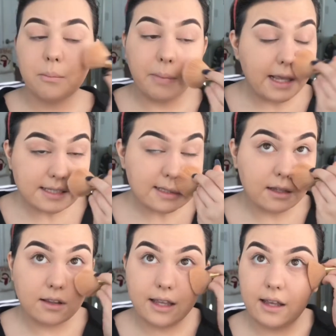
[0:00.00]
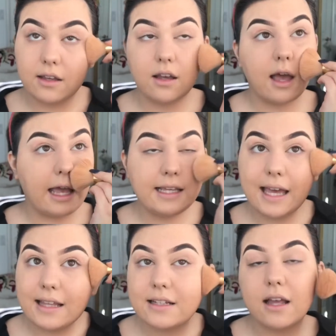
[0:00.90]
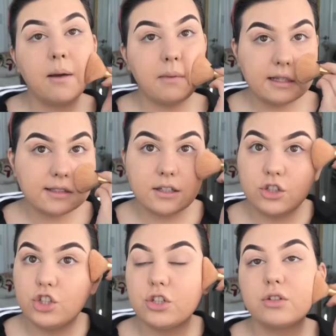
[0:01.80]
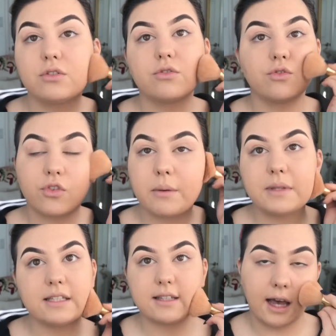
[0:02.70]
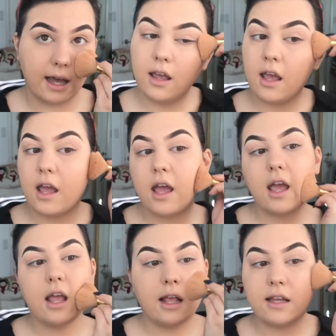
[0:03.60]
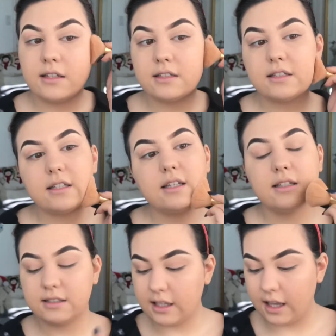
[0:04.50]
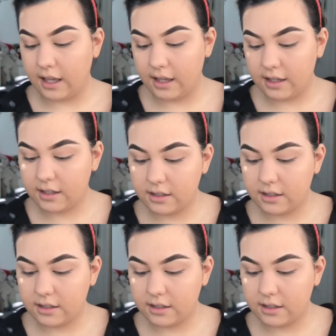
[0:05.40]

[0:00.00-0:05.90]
Basically, I get a message from this guy, and he's like,